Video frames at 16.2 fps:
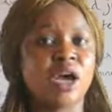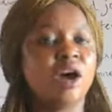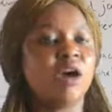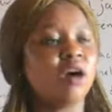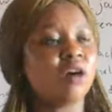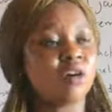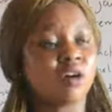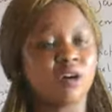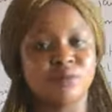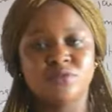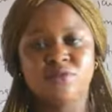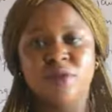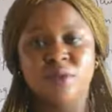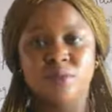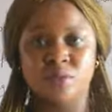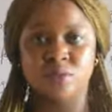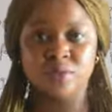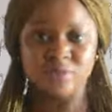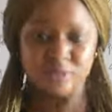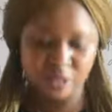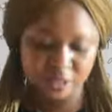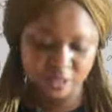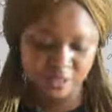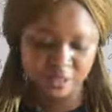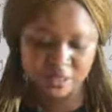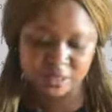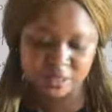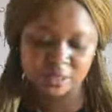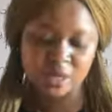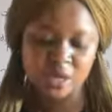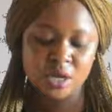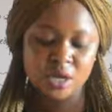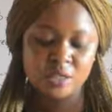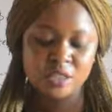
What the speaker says: all forms of disease.